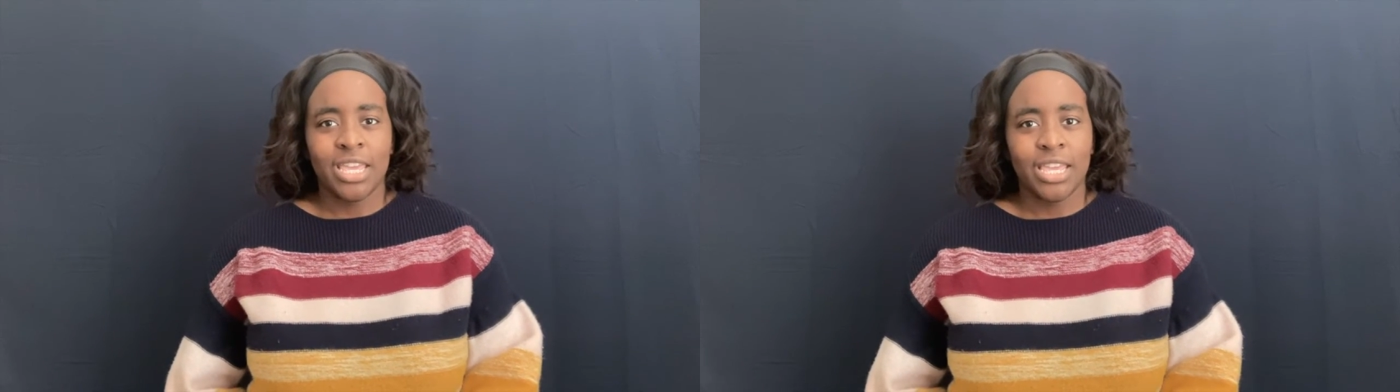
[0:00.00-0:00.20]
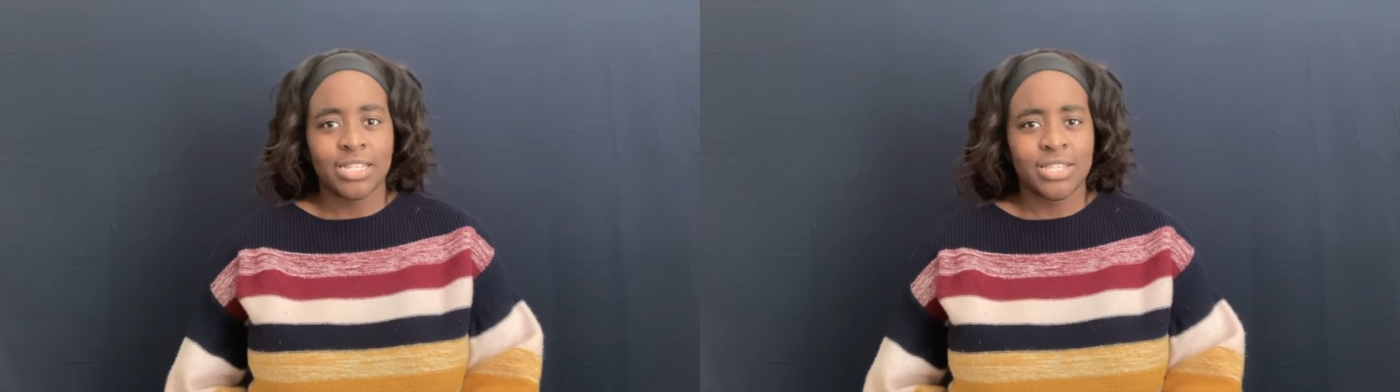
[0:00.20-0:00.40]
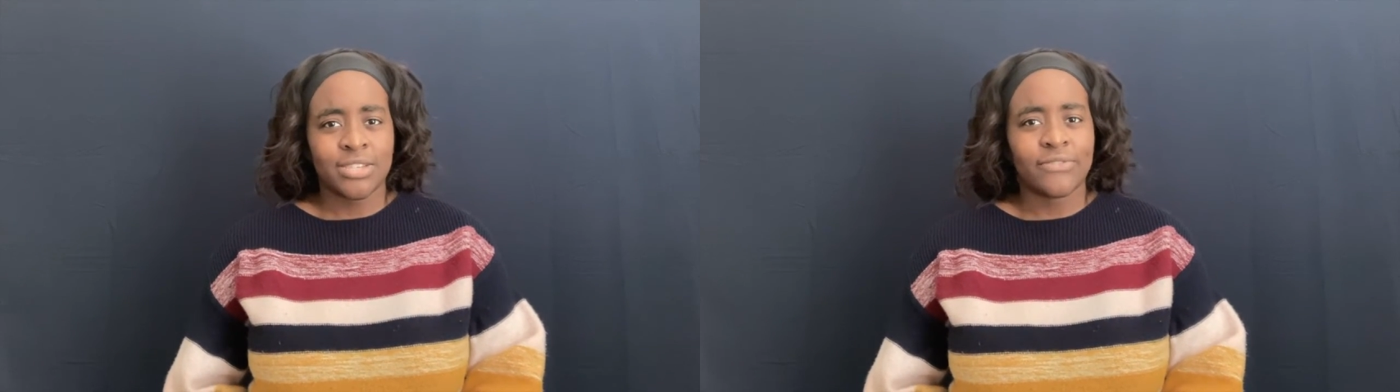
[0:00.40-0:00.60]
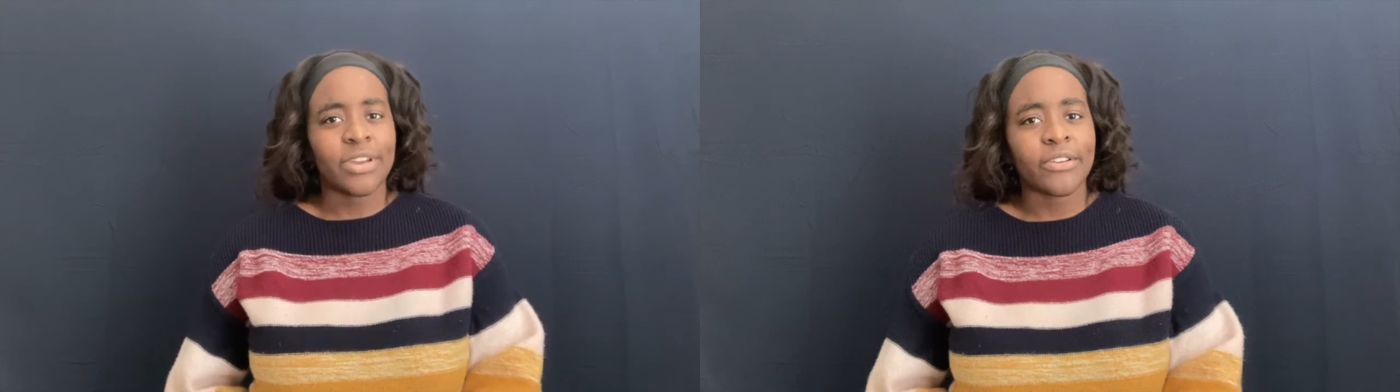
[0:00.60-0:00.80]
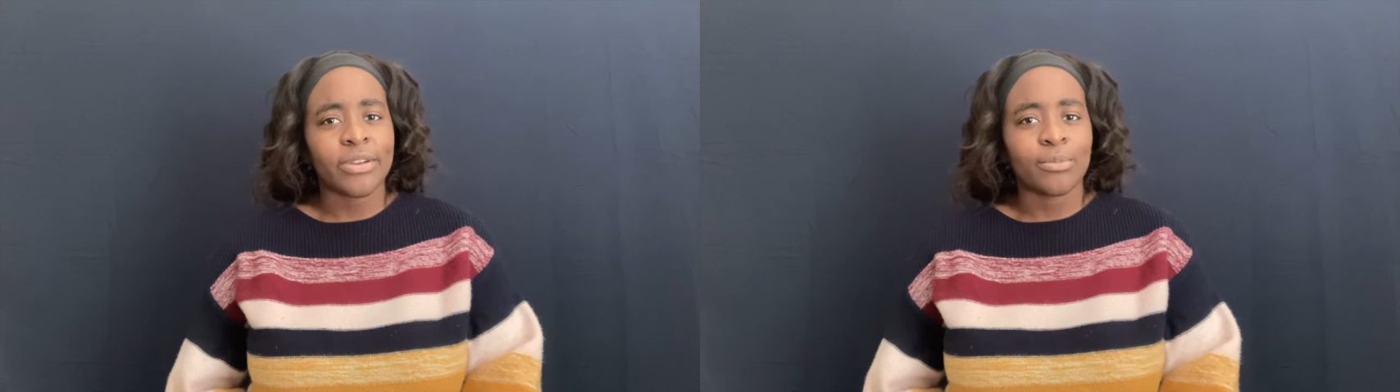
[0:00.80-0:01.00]
it's
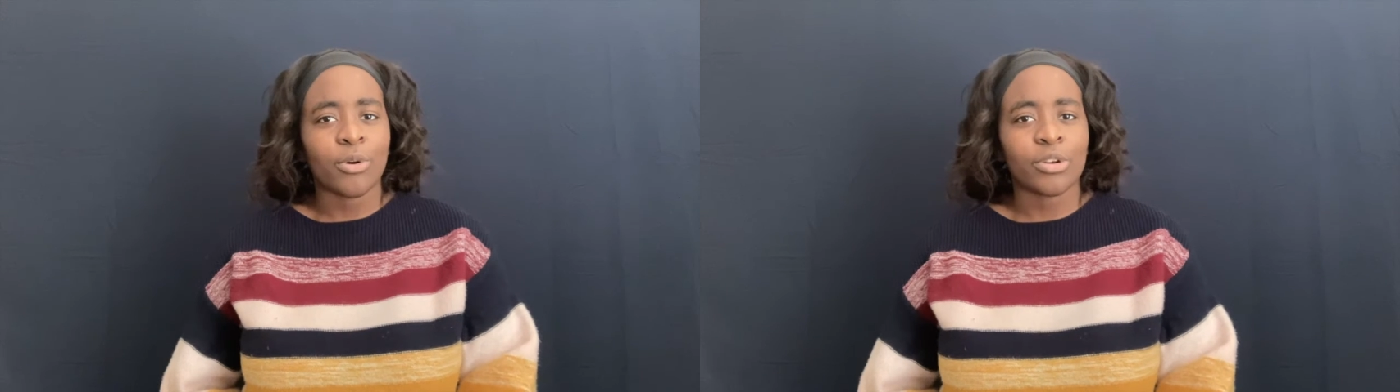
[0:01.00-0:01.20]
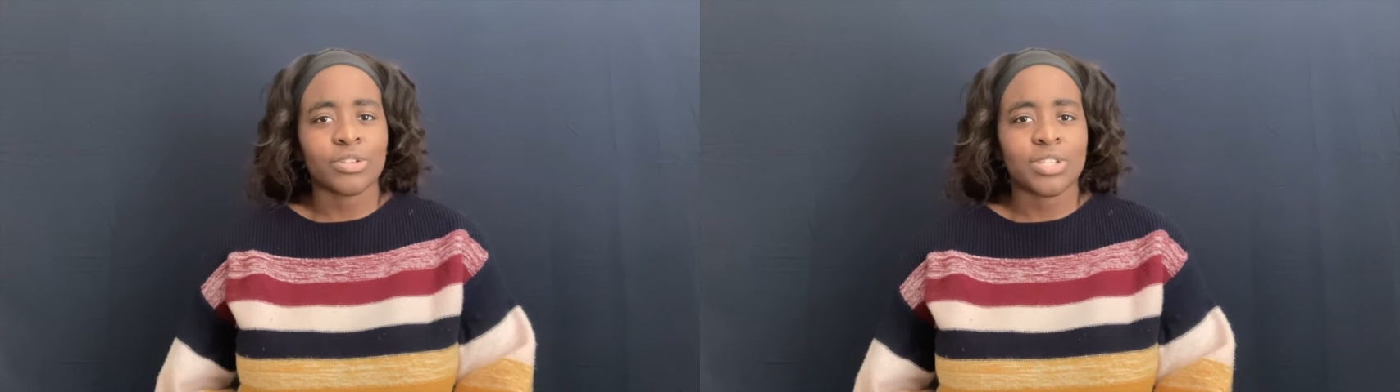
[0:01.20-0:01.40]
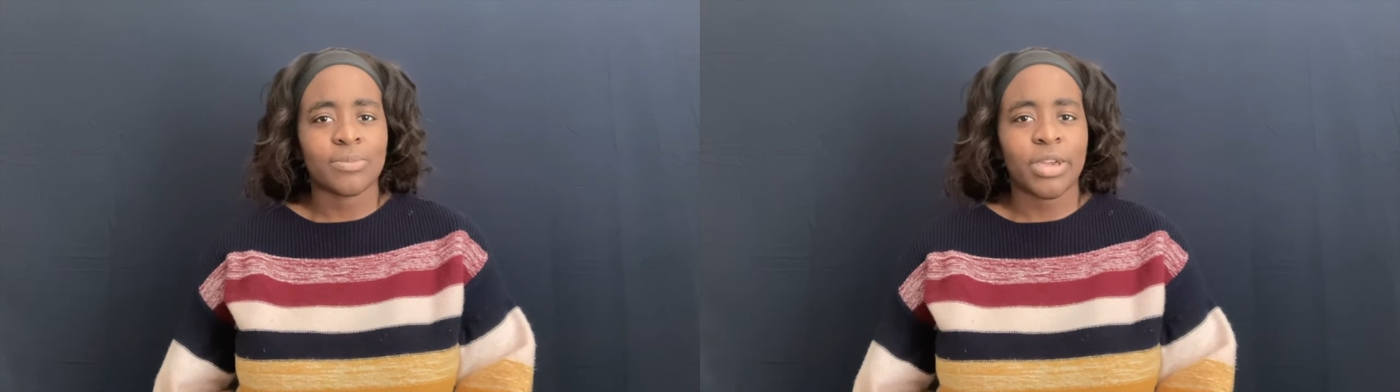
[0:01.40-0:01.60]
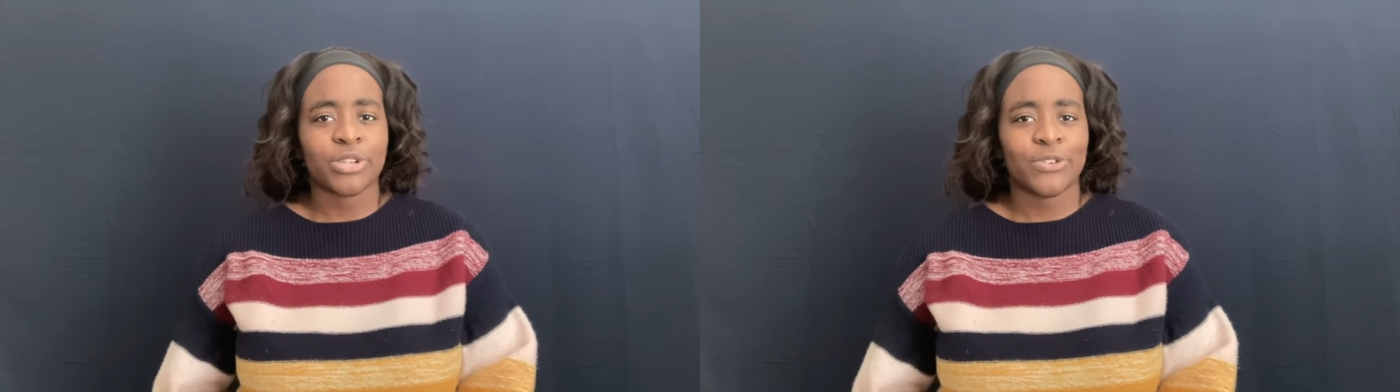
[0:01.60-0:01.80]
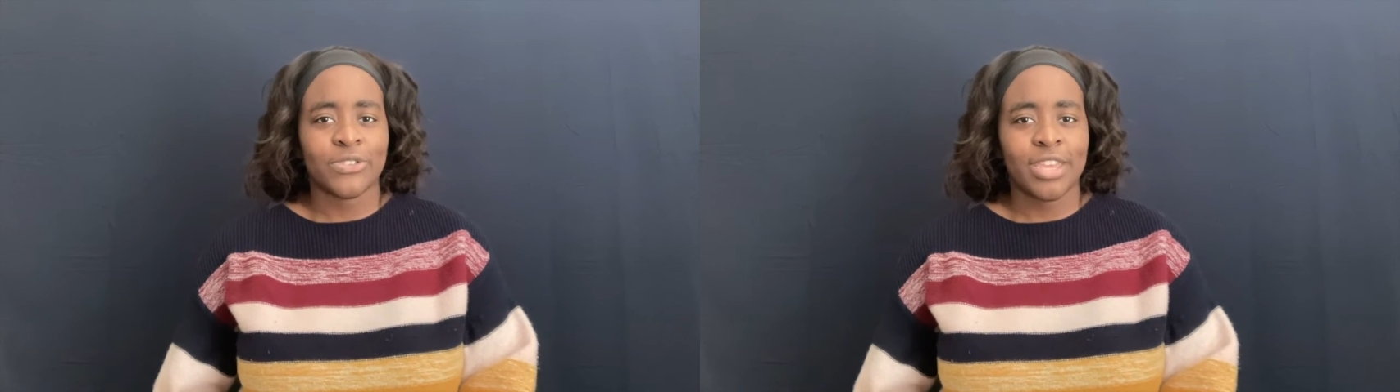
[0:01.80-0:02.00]
very important to make
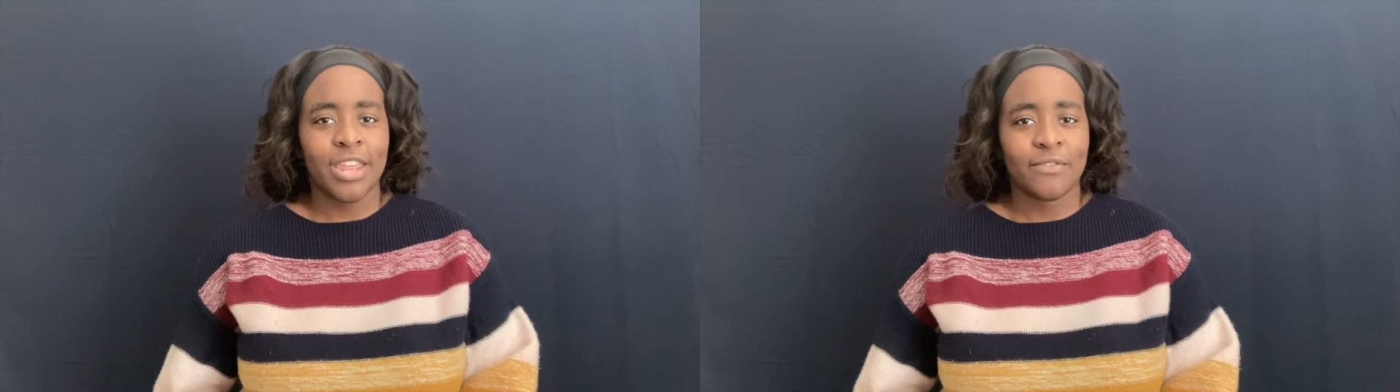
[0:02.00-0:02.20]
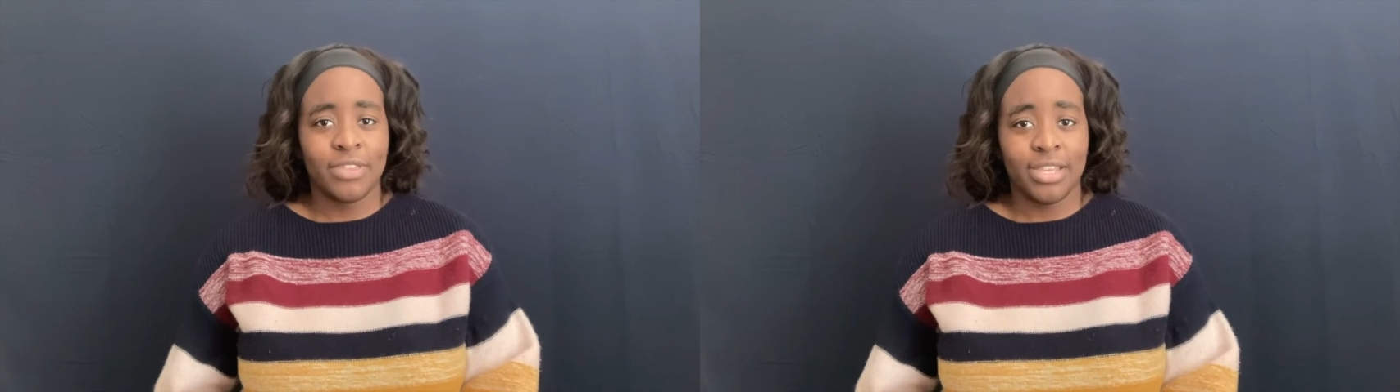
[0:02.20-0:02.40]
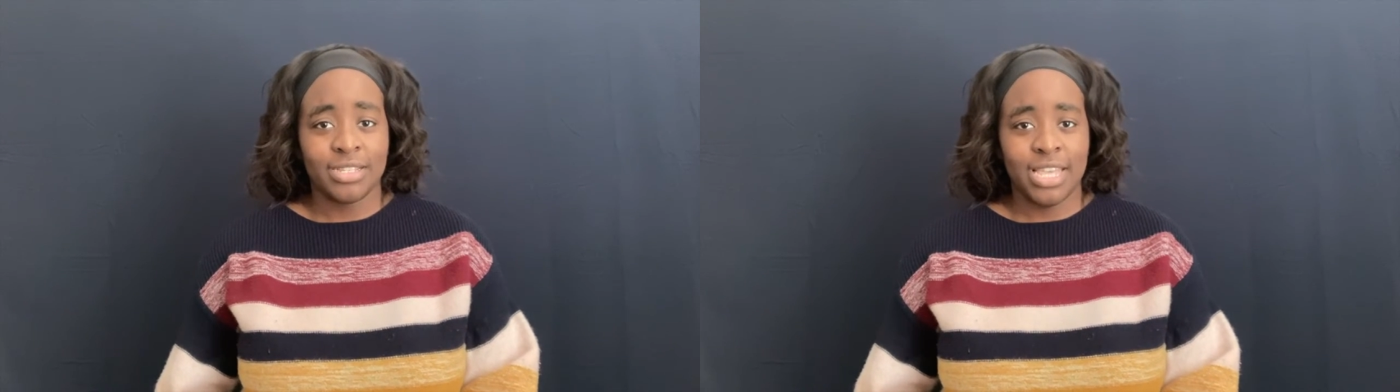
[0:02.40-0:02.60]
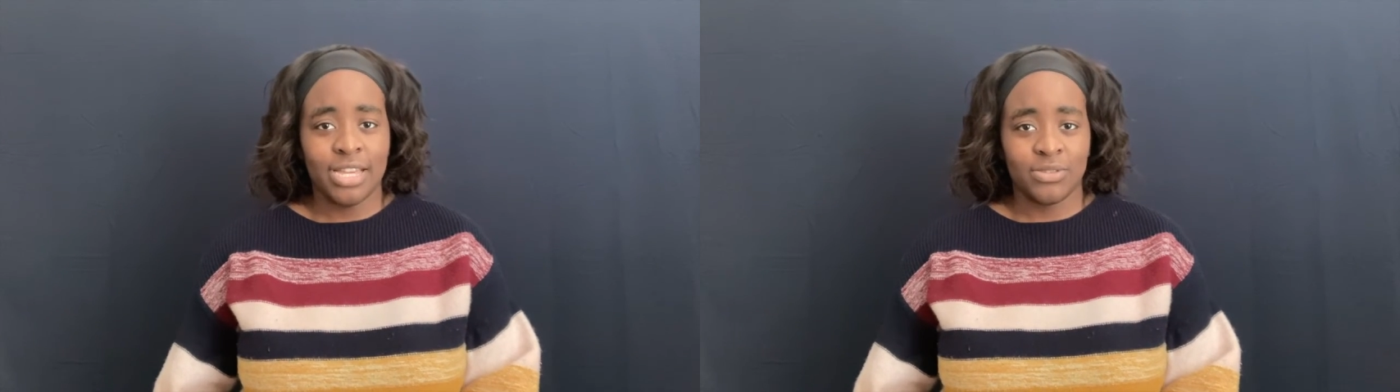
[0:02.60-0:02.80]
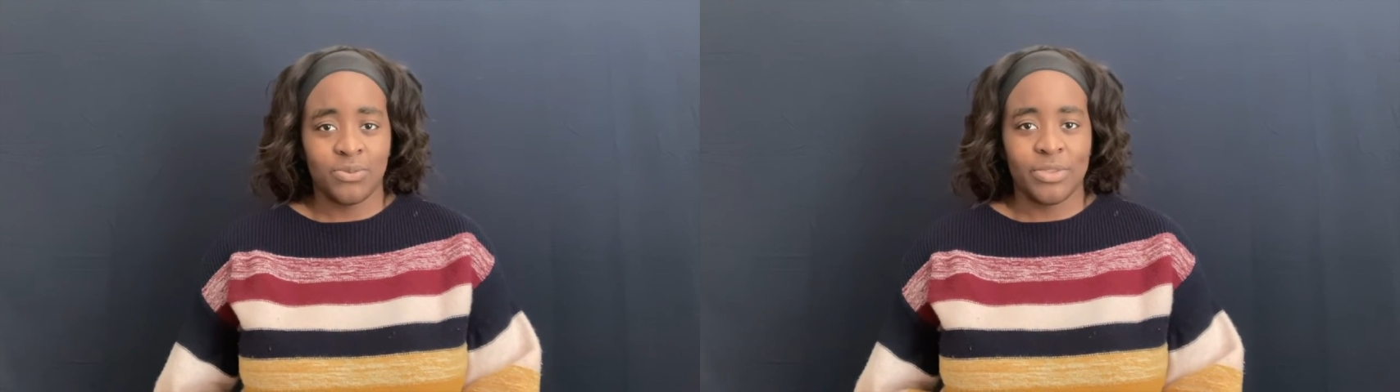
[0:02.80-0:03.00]
sure that everything is
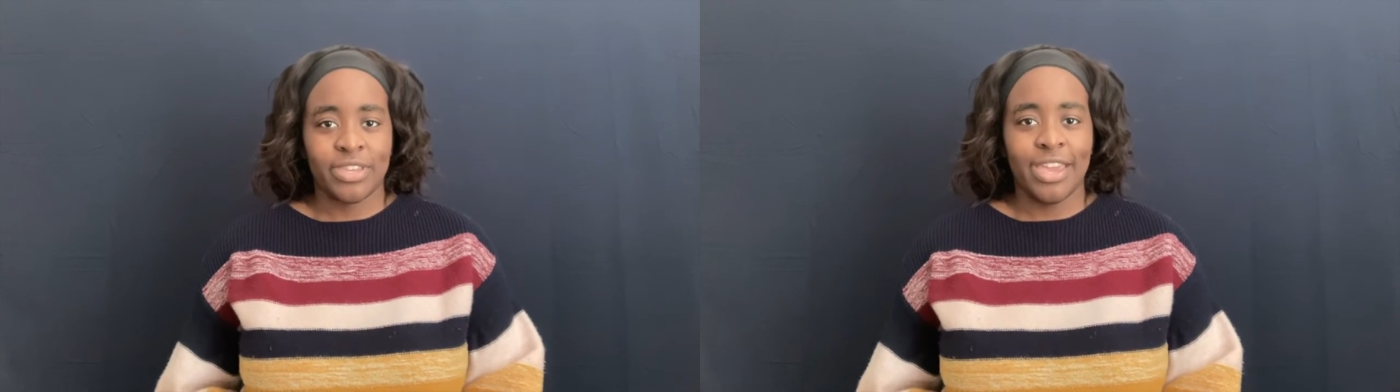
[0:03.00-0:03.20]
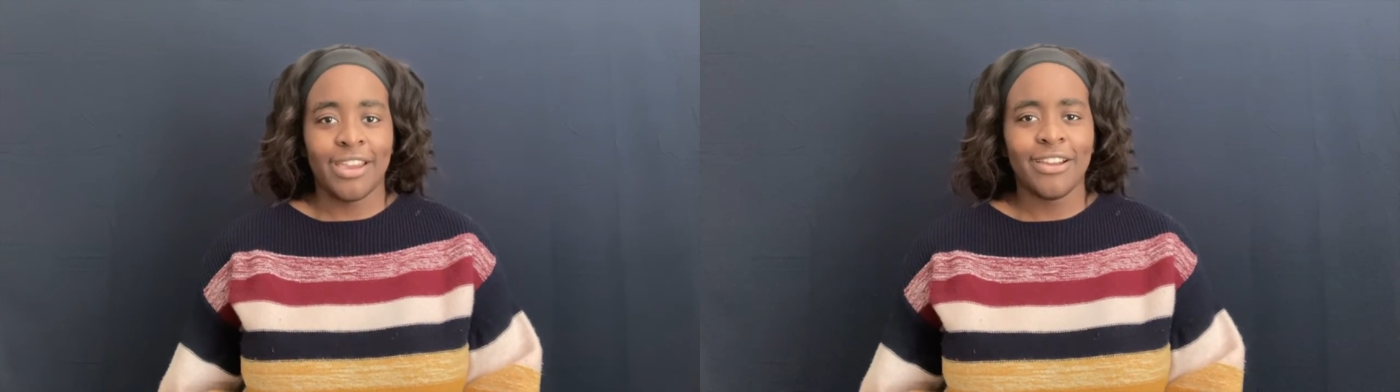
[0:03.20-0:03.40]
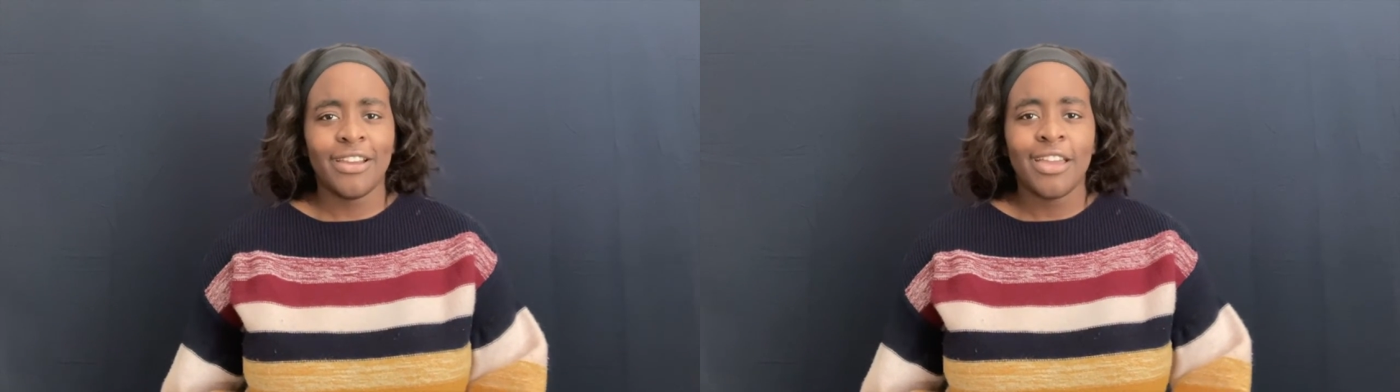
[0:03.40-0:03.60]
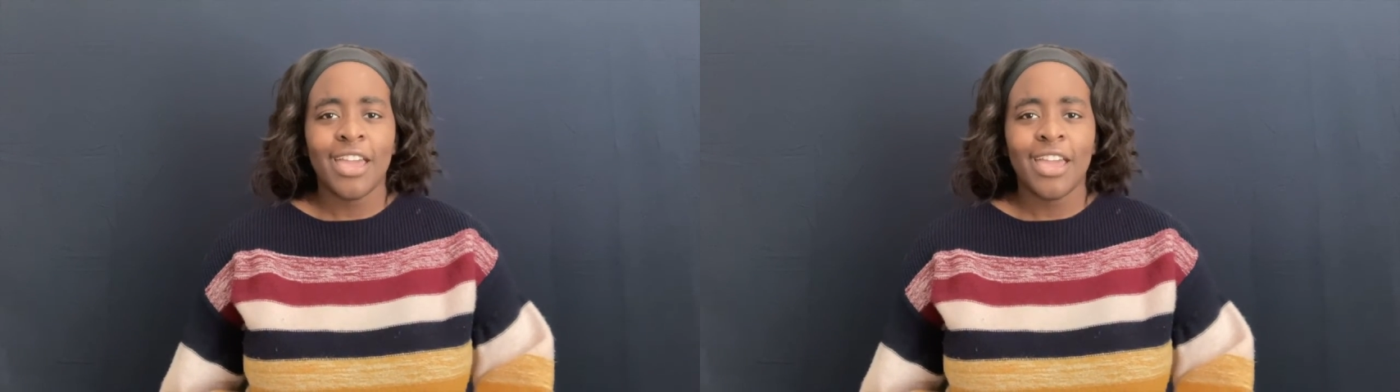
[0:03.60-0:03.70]
handled with care.